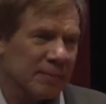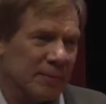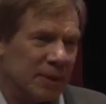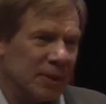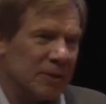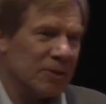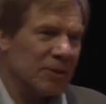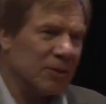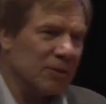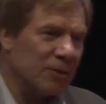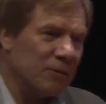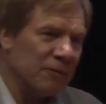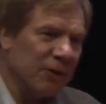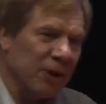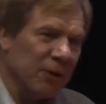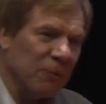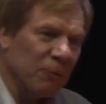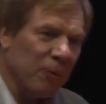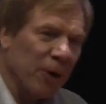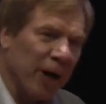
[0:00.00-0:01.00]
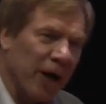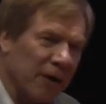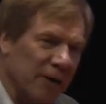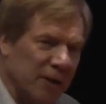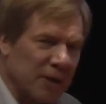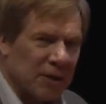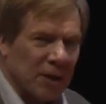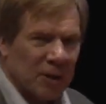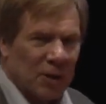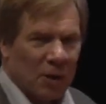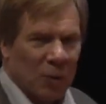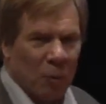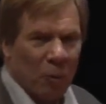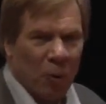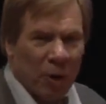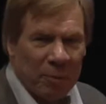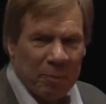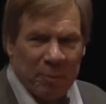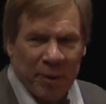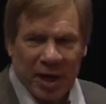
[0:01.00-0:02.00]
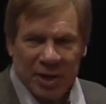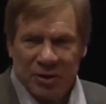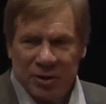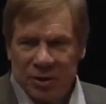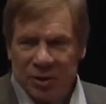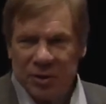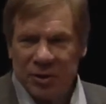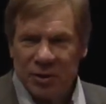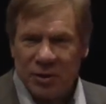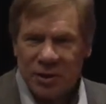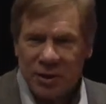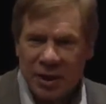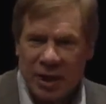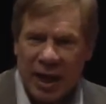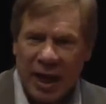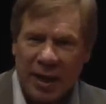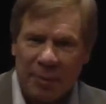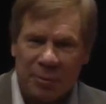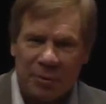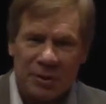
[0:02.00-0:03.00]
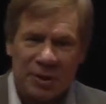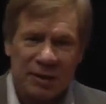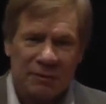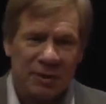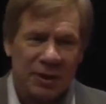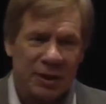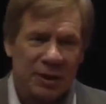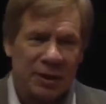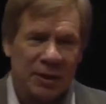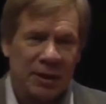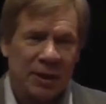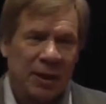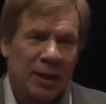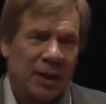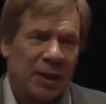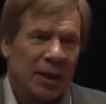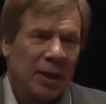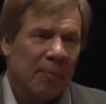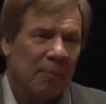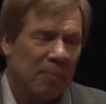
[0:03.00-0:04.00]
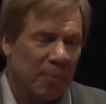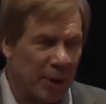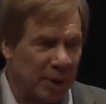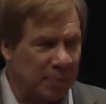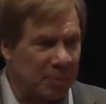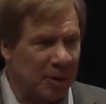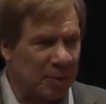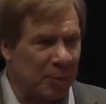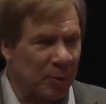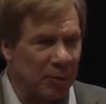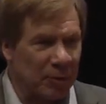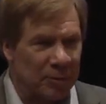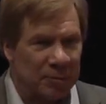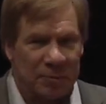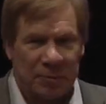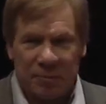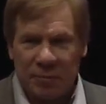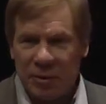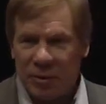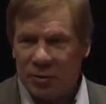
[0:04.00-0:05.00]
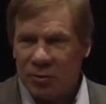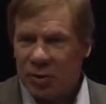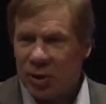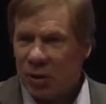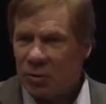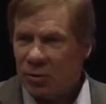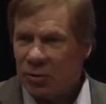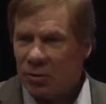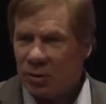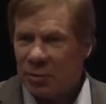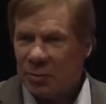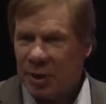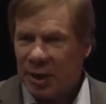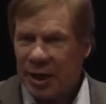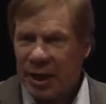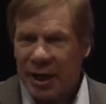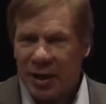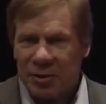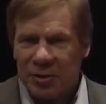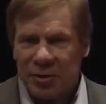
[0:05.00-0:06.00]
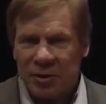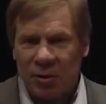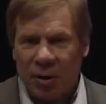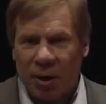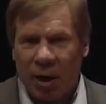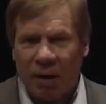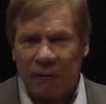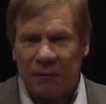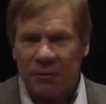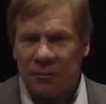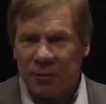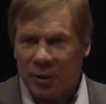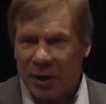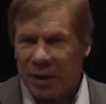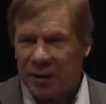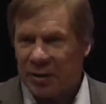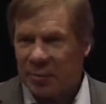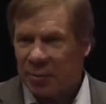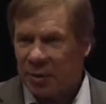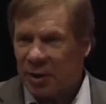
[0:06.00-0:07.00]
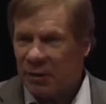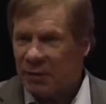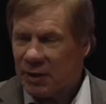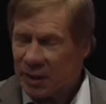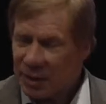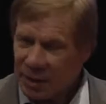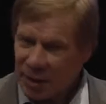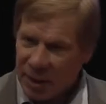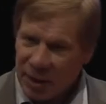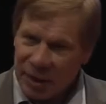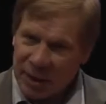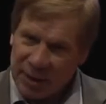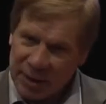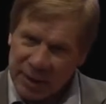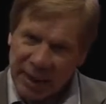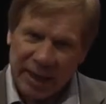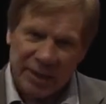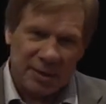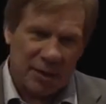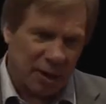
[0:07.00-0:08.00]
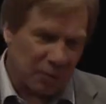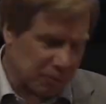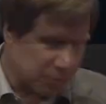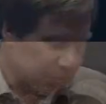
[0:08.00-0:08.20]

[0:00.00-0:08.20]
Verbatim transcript: And so it's very rare that that, that one message is going to accomplish everything. But people who don't do communications often would like to believe that that's how